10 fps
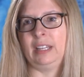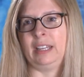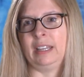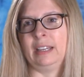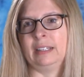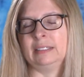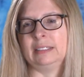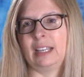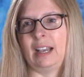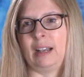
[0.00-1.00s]
and
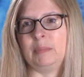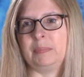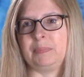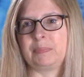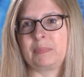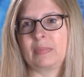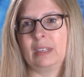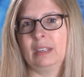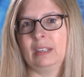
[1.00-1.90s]
it